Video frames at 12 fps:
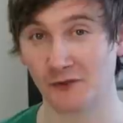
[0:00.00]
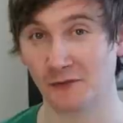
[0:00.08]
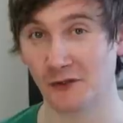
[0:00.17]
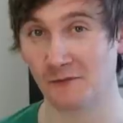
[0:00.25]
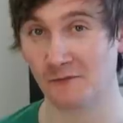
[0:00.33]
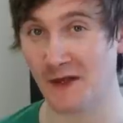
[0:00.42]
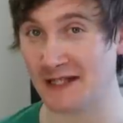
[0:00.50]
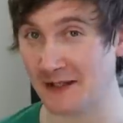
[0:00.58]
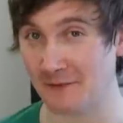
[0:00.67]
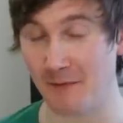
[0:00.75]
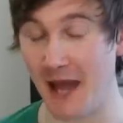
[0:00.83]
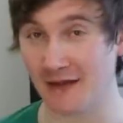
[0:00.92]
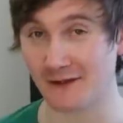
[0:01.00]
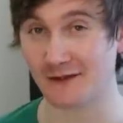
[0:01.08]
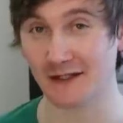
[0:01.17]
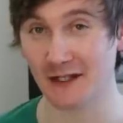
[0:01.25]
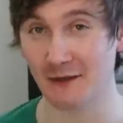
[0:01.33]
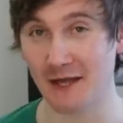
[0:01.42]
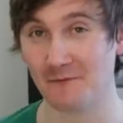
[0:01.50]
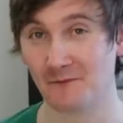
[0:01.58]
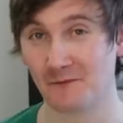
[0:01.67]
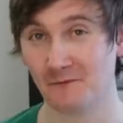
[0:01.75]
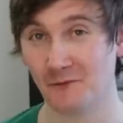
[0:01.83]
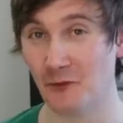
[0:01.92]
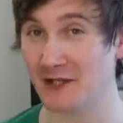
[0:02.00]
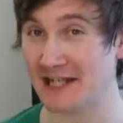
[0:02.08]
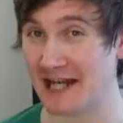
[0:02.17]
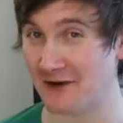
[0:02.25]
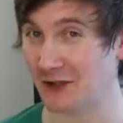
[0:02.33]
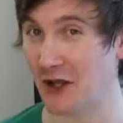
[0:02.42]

but they didn't pay us to do it. But we did have a lot of